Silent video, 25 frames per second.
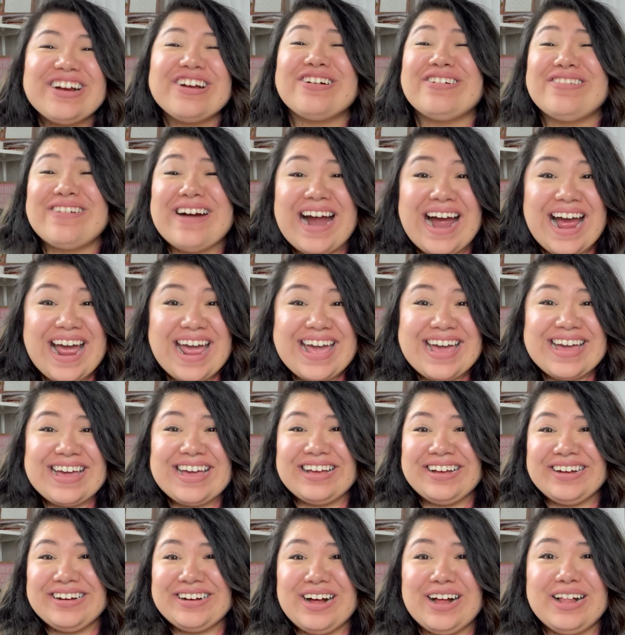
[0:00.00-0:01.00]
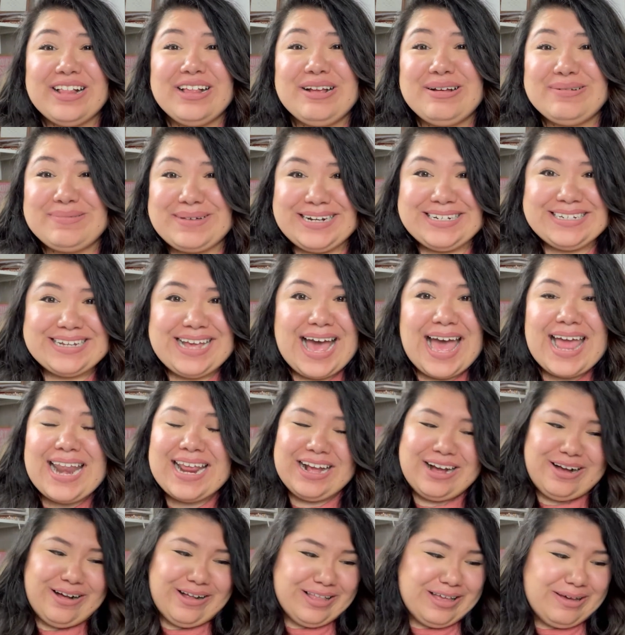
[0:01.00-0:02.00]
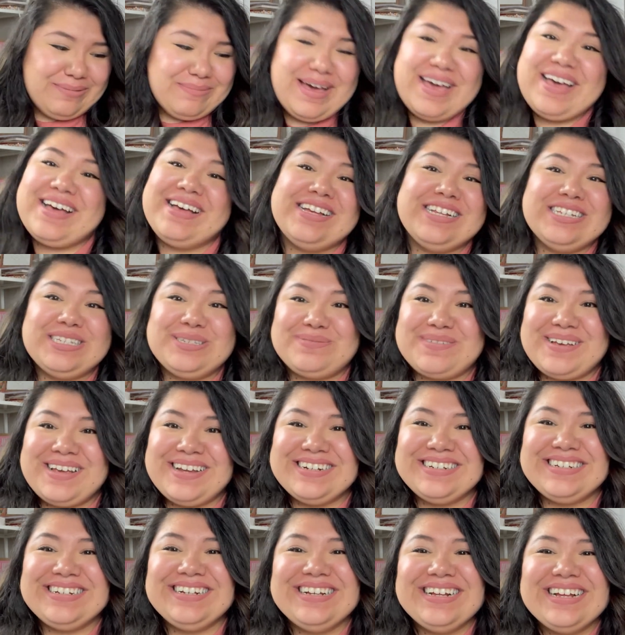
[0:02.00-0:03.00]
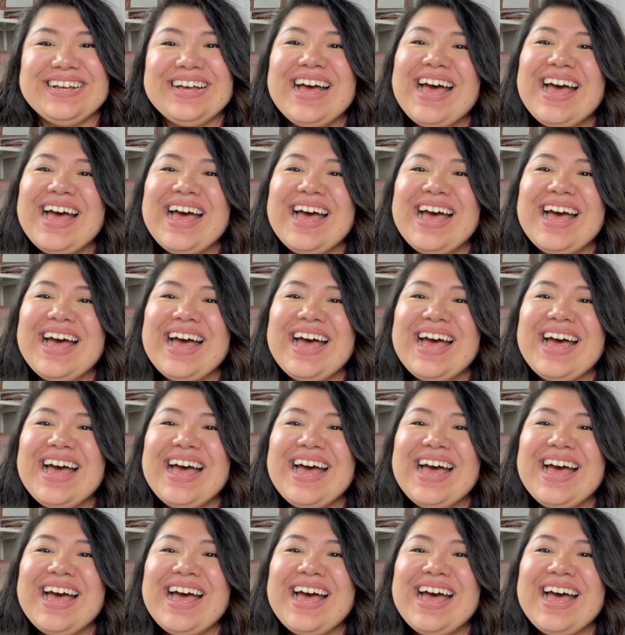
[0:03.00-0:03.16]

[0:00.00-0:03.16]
crying and calling my dad and calling my husband,